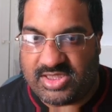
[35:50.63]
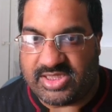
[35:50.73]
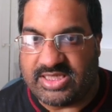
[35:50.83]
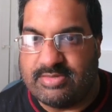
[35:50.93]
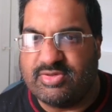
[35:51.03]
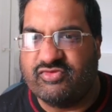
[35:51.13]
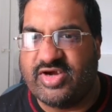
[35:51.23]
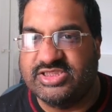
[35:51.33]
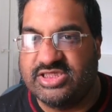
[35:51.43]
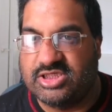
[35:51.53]

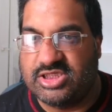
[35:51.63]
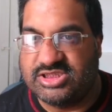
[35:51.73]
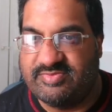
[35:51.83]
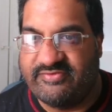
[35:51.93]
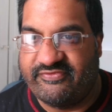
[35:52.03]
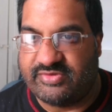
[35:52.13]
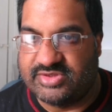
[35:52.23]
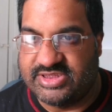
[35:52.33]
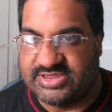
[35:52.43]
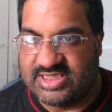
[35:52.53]
Immigration and Customs
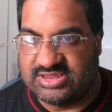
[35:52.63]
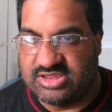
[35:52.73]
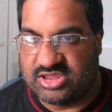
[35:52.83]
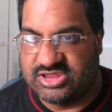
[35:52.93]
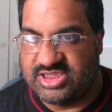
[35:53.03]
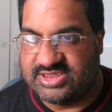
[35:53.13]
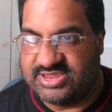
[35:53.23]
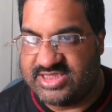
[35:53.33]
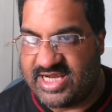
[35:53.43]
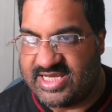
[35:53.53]
Enforcers has lodged a
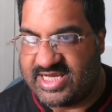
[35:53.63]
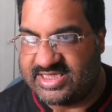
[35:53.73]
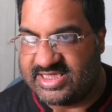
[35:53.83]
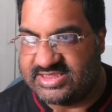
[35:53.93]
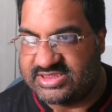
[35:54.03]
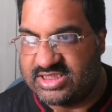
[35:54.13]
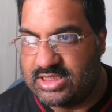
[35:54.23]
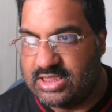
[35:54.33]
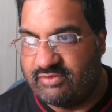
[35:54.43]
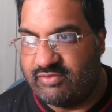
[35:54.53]
detainer against
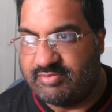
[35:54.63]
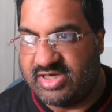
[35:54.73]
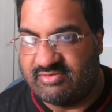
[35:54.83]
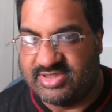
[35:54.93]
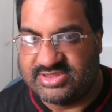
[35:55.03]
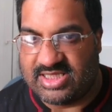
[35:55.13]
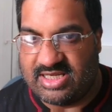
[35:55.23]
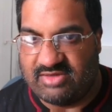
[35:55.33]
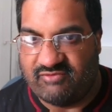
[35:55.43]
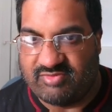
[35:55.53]
Ramirez,
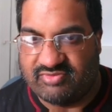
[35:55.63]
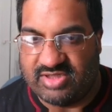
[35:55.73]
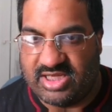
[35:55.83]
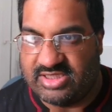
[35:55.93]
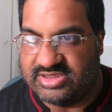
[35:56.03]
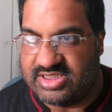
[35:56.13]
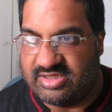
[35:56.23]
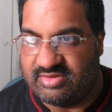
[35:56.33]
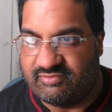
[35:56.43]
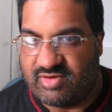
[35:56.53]
and
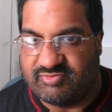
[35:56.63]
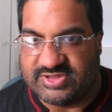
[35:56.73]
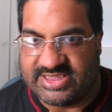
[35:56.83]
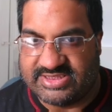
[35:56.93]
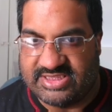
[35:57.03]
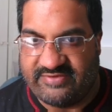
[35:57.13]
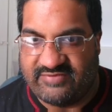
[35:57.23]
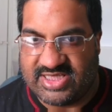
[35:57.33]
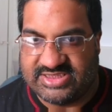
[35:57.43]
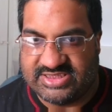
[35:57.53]
Representative
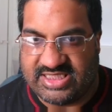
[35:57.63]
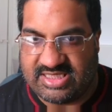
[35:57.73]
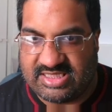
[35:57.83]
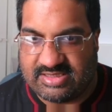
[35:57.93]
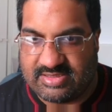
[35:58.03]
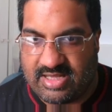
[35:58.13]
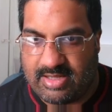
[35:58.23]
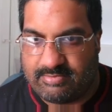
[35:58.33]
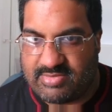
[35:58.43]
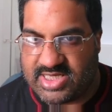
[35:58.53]
Nancy
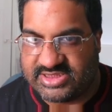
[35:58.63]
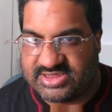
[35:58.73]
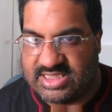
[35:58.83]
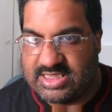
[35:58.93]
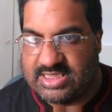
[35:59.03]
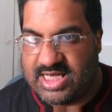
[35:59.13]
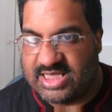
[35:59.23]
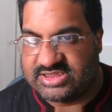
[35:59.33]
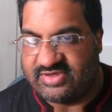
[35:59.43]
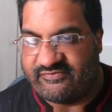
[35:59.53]
Mace
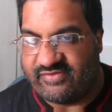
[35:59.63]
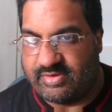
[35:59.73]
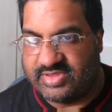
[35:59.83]
has confirmed